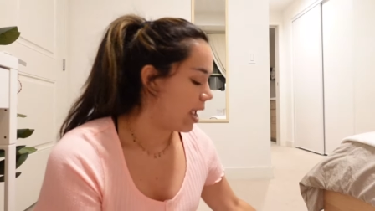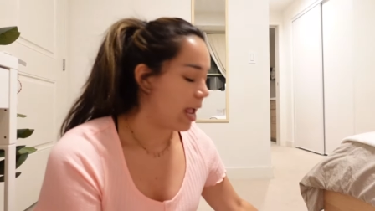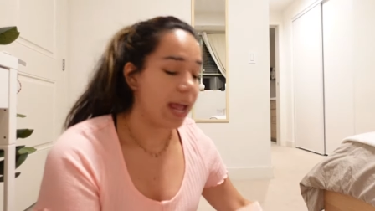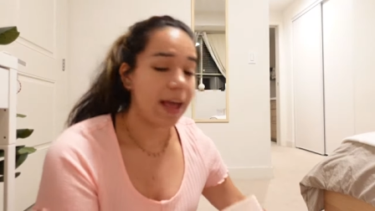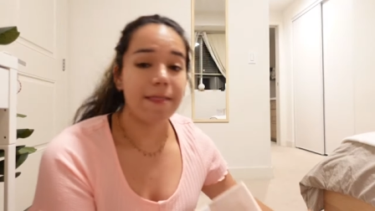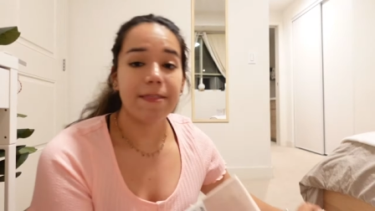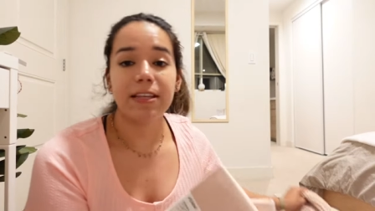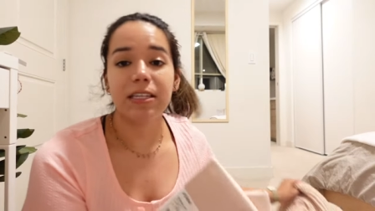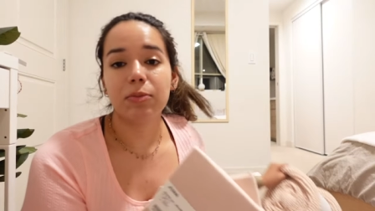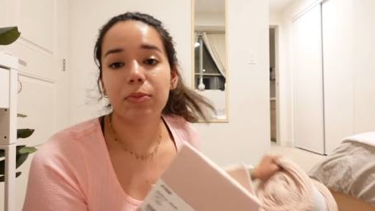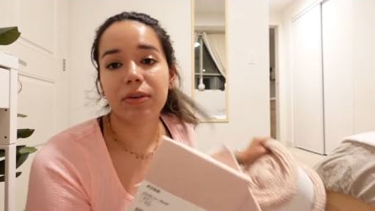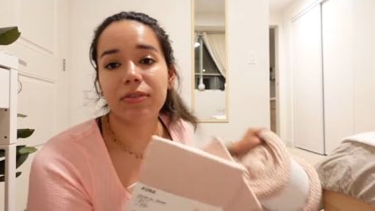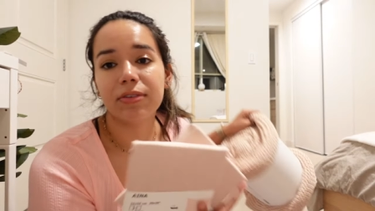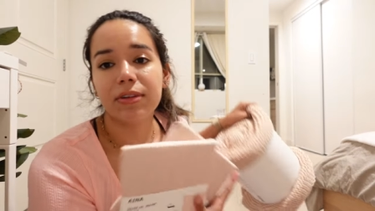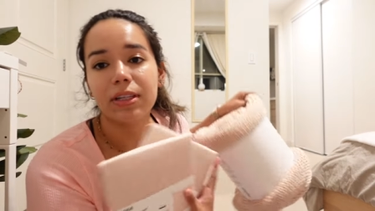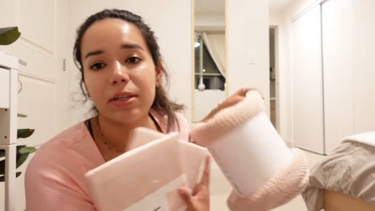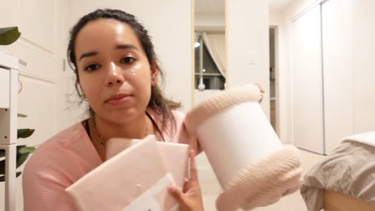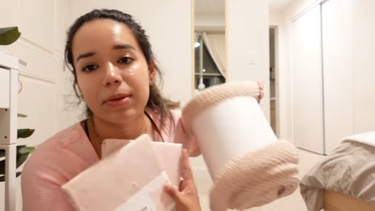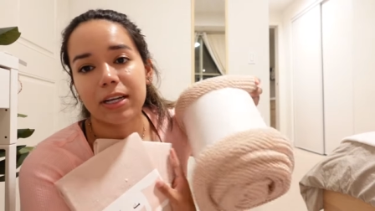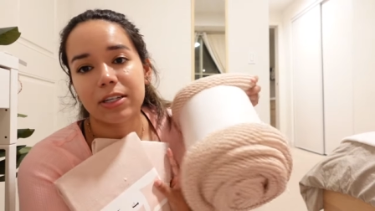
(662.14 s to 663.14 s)
And these
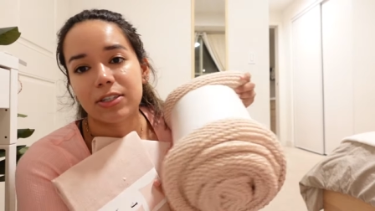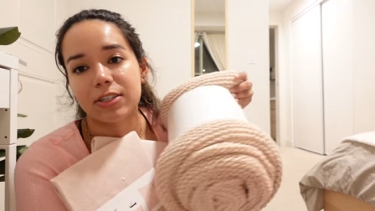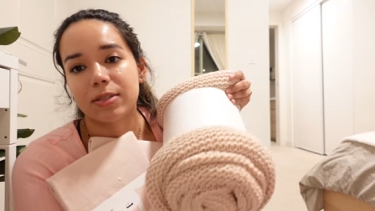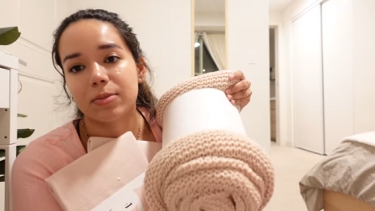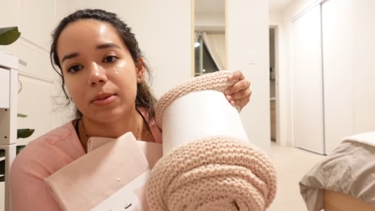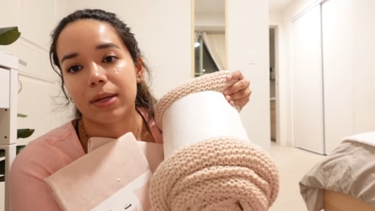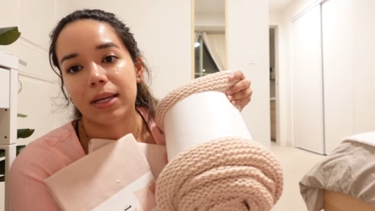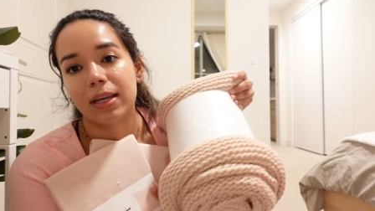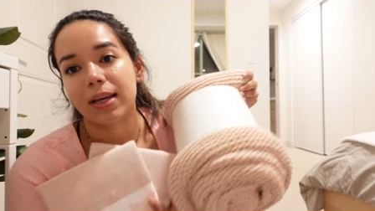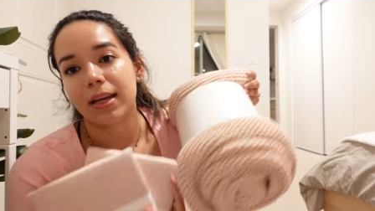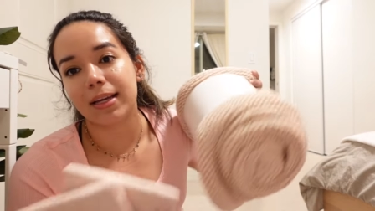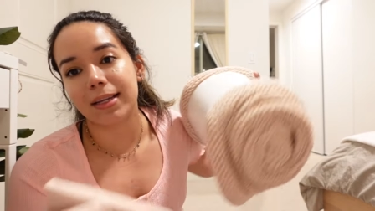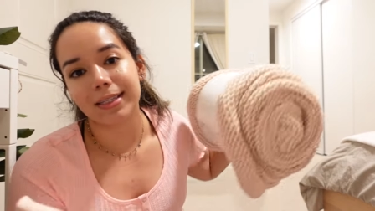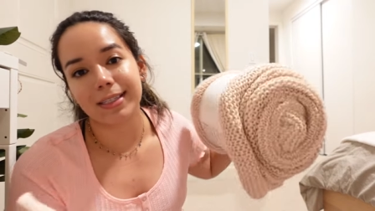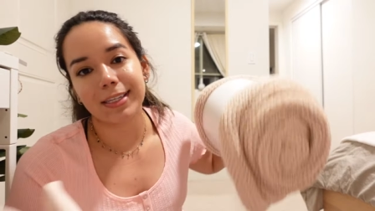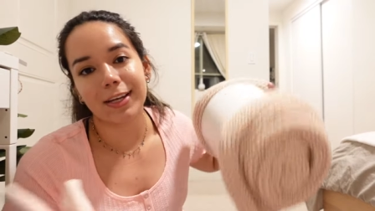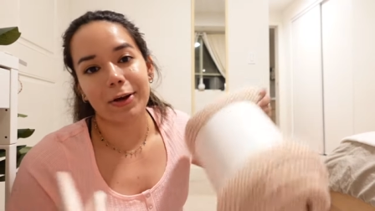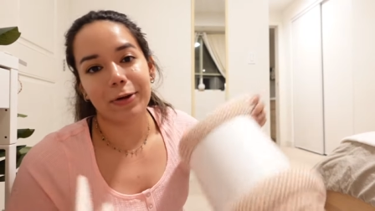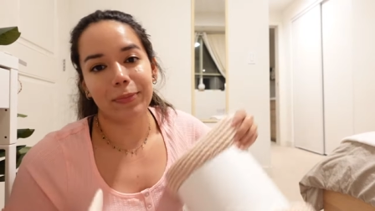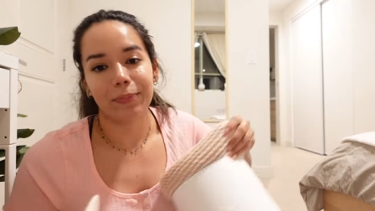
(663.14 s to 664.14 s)
perfectly match this blanket,
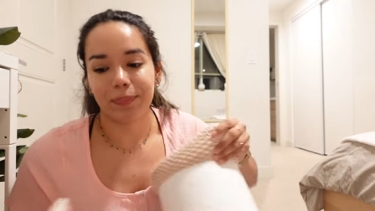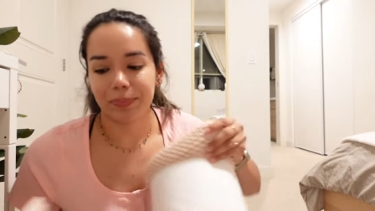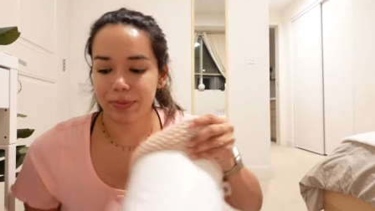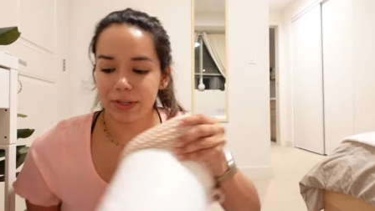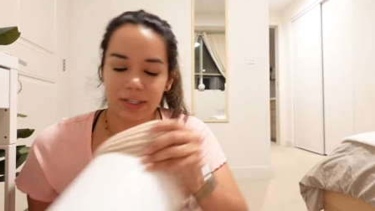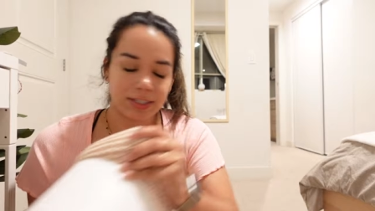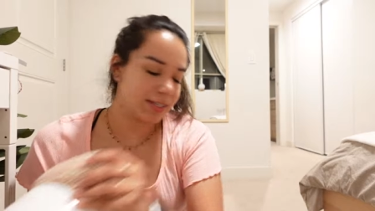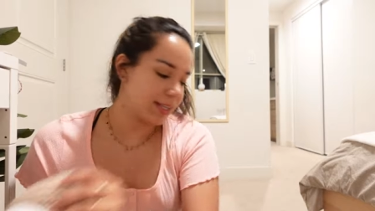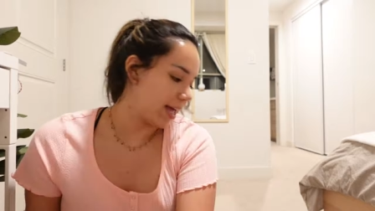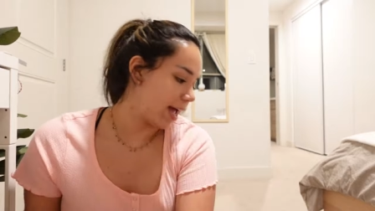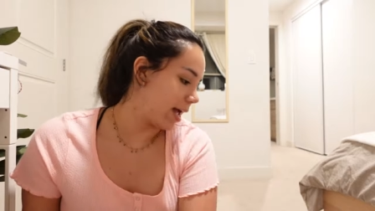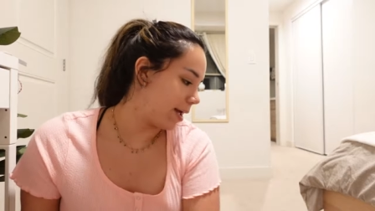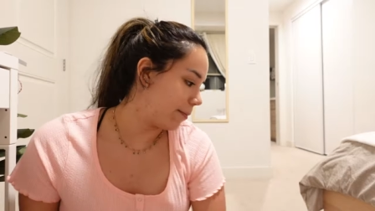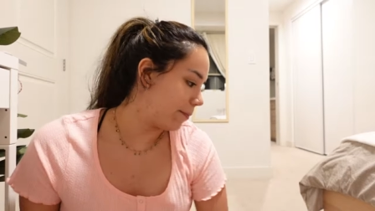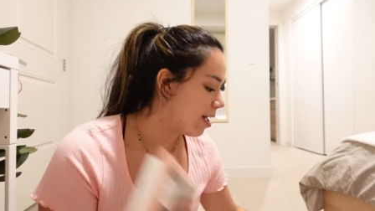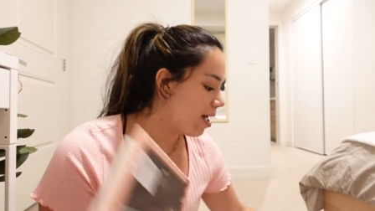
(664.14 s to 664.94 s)
so there's that.